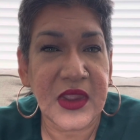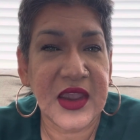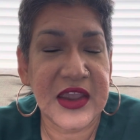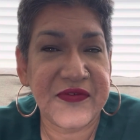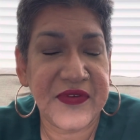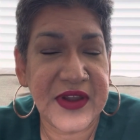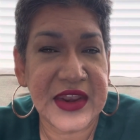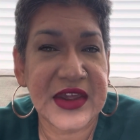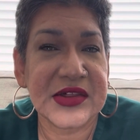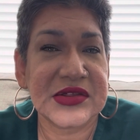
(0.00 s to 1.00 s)
If it
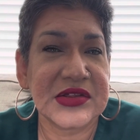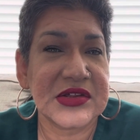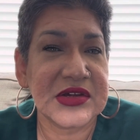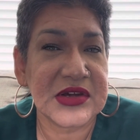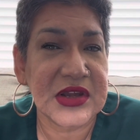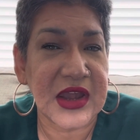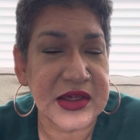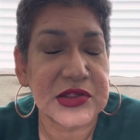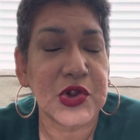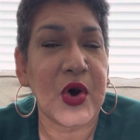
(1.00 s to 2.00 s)
is,
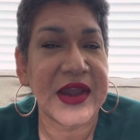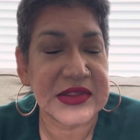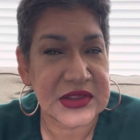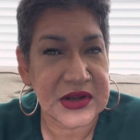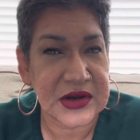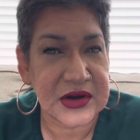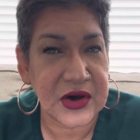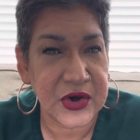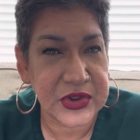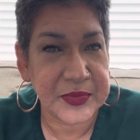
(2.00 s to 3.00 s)
as long as the
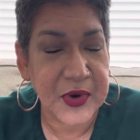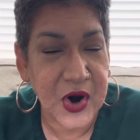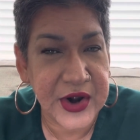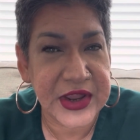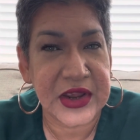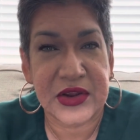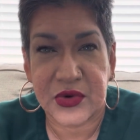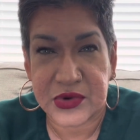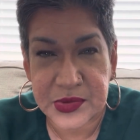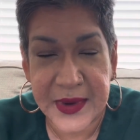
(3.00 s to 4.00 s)
other party,
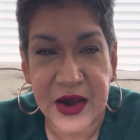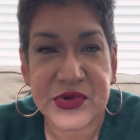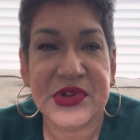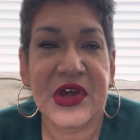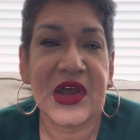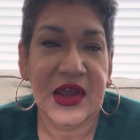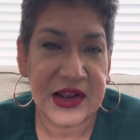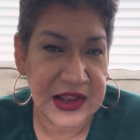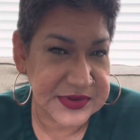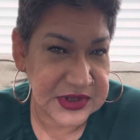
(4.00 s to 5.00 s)
your spouse,
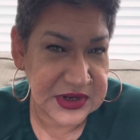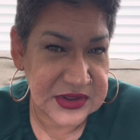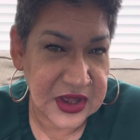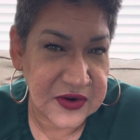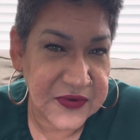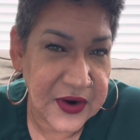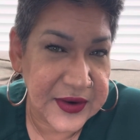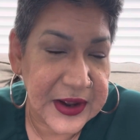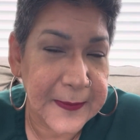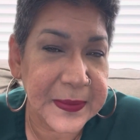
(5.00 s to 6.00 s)
lives in the state of
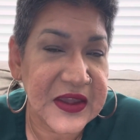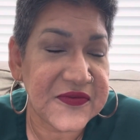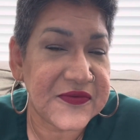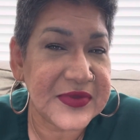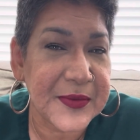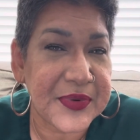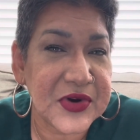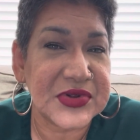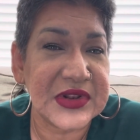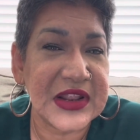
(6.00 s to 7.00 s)
Florida. If the
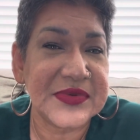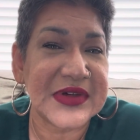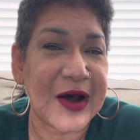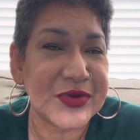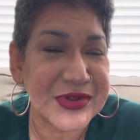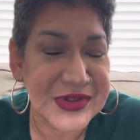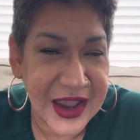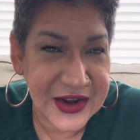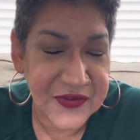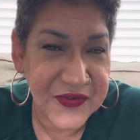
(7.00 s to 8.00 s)
person lives
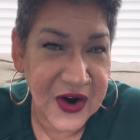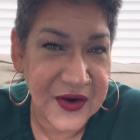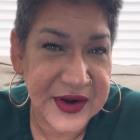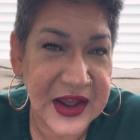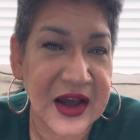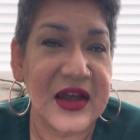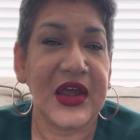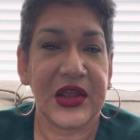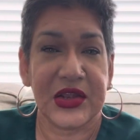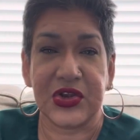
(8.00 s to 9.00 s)
outside of Florida,
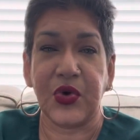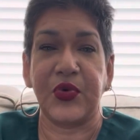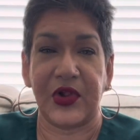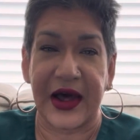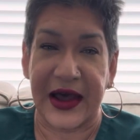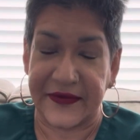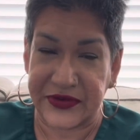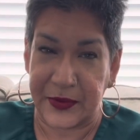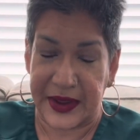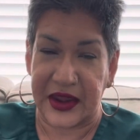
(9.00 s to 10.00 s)
you will have
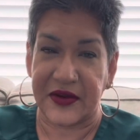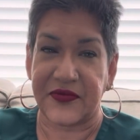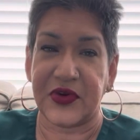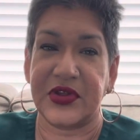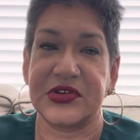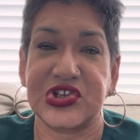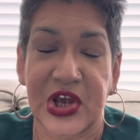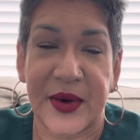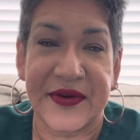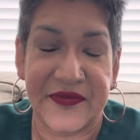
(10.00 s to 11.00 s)
to pay for the
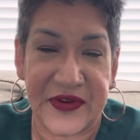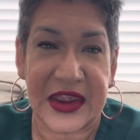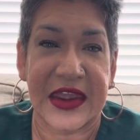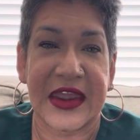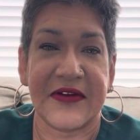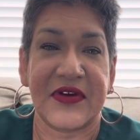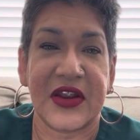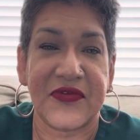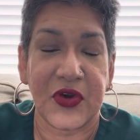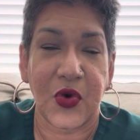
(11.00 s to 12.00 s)
sheriff fee, even
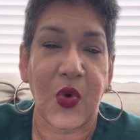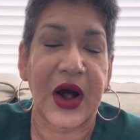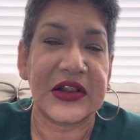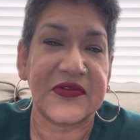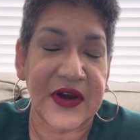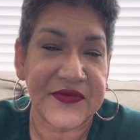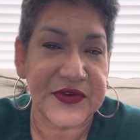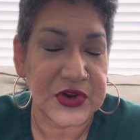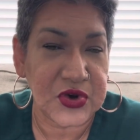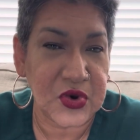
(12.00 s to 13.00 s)
if you qualify for
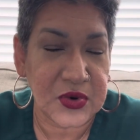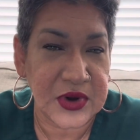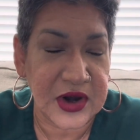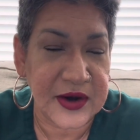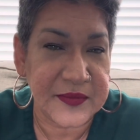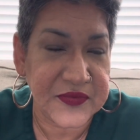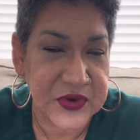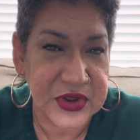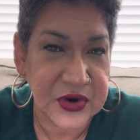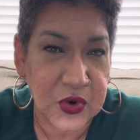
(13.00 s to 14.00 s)

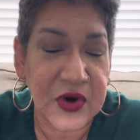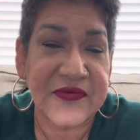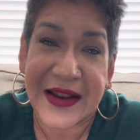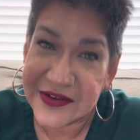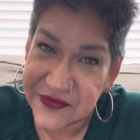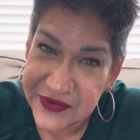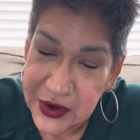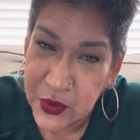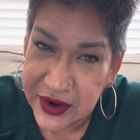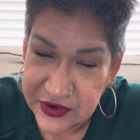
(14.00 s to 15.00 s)
the court filing fee
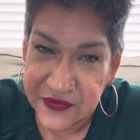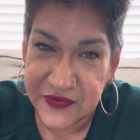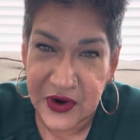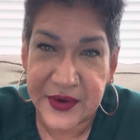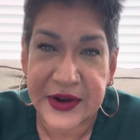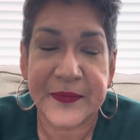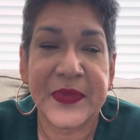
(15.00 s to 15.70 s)
waiver in Florida.